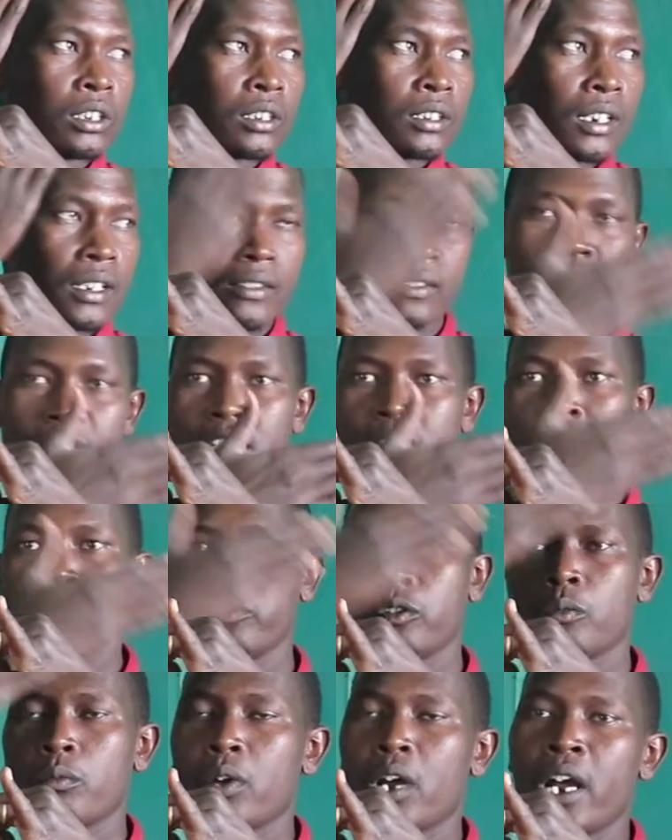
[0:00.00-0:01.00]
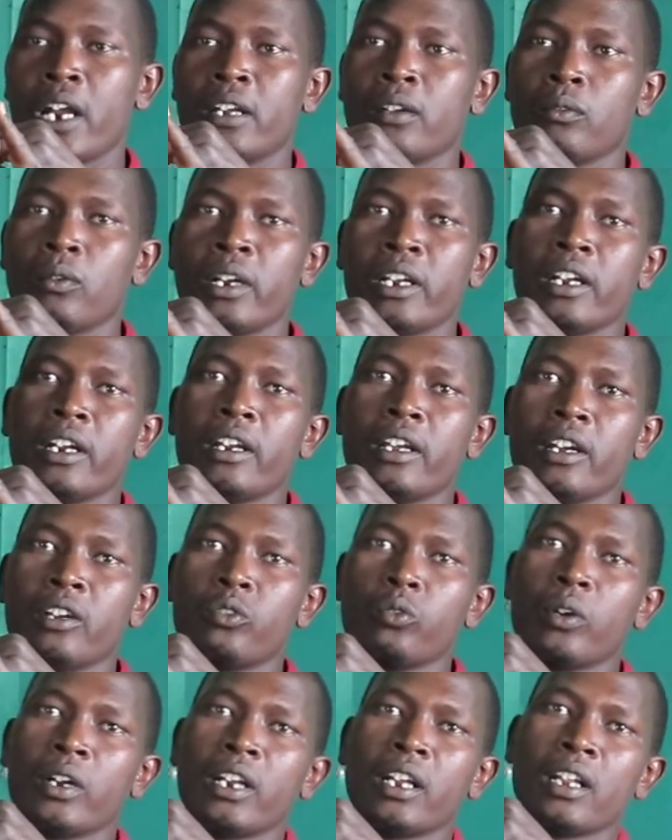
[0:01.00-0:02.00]
transiting from one area
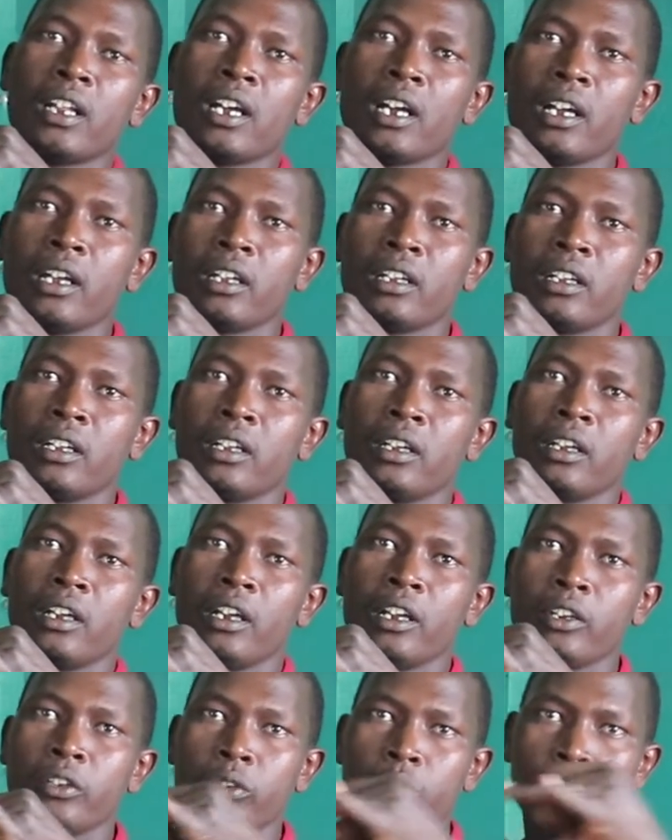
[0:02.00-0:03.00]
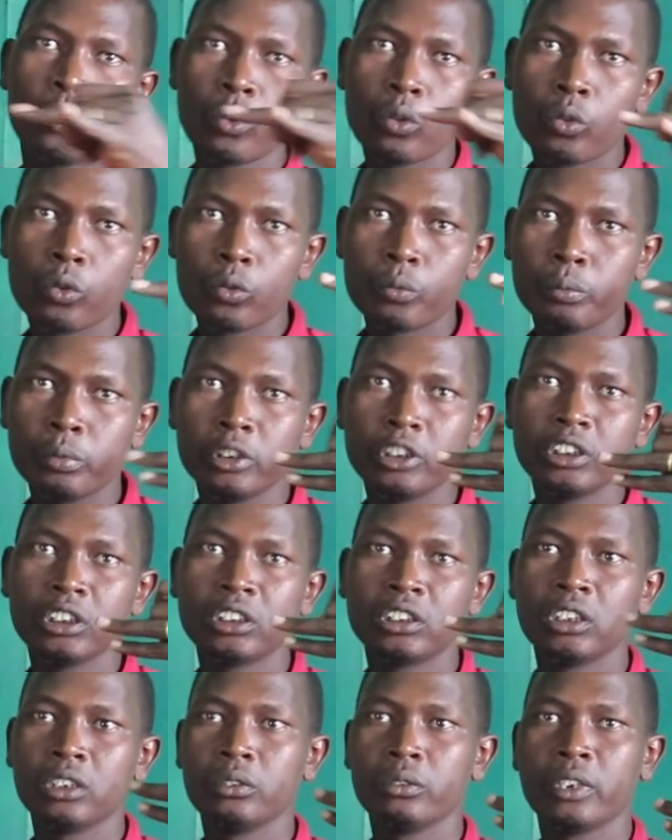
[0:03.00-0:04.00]
to another, and you go through
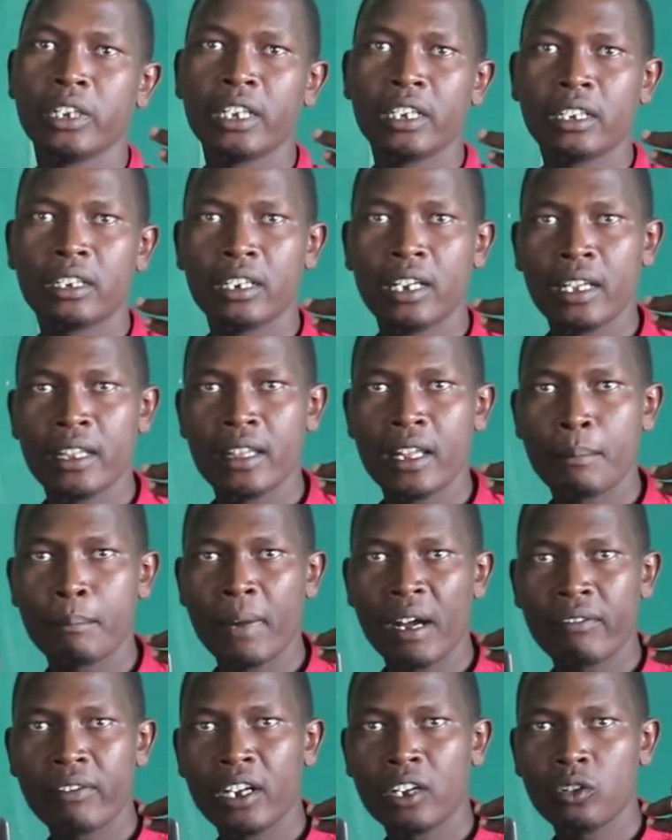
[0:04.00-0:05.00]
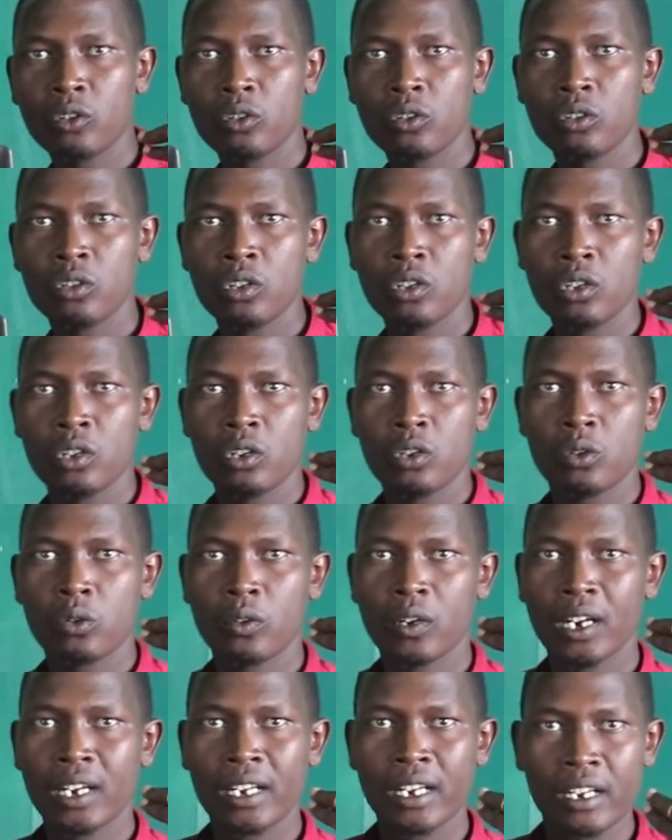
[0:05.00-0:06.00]
bushes and you get either buffalo
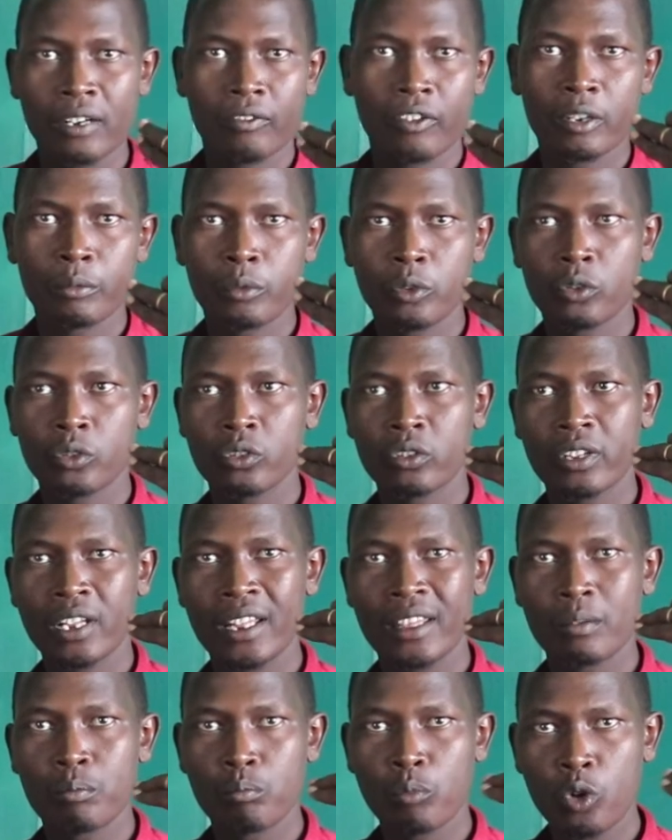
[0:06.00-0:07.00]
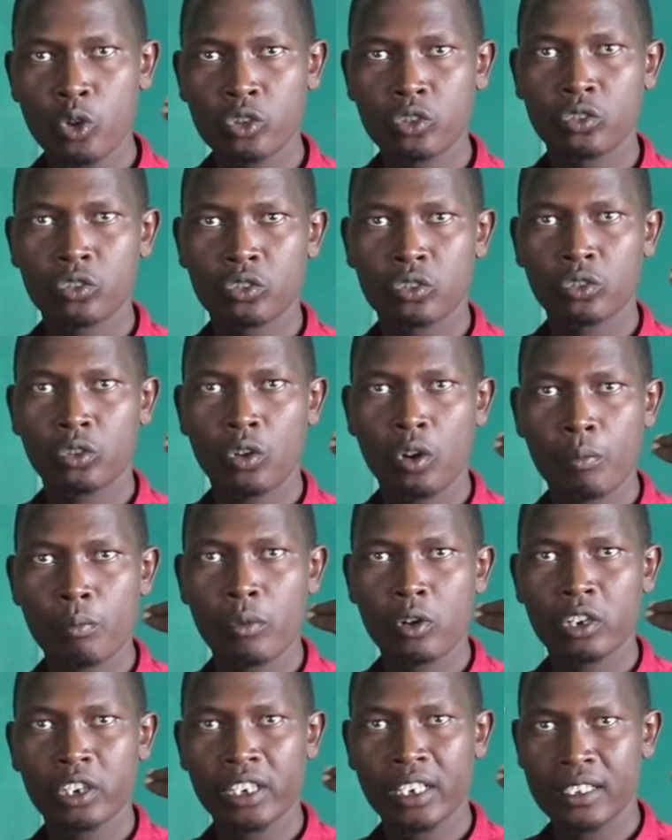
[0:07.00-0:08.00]
or an elephant, because those are the most
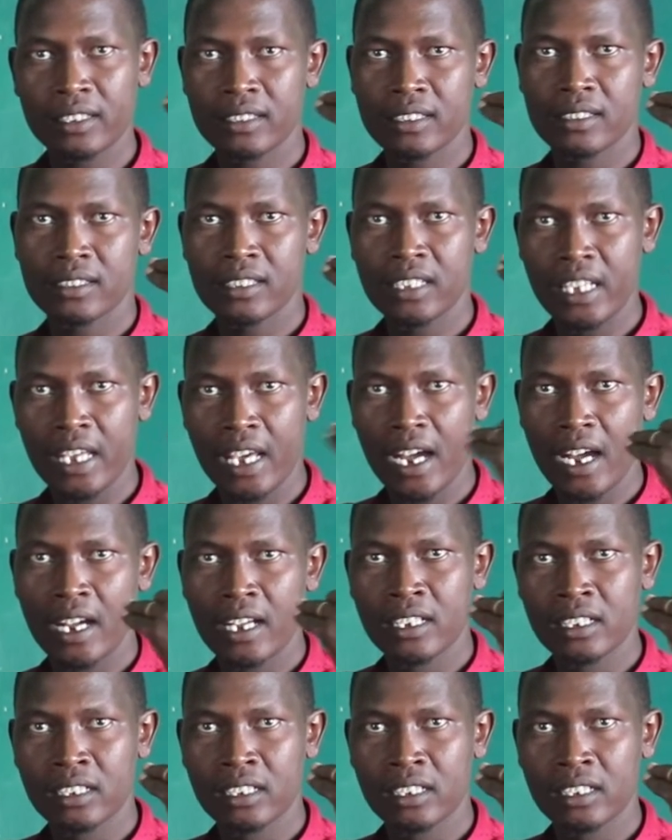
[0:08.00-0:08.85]
common cases here.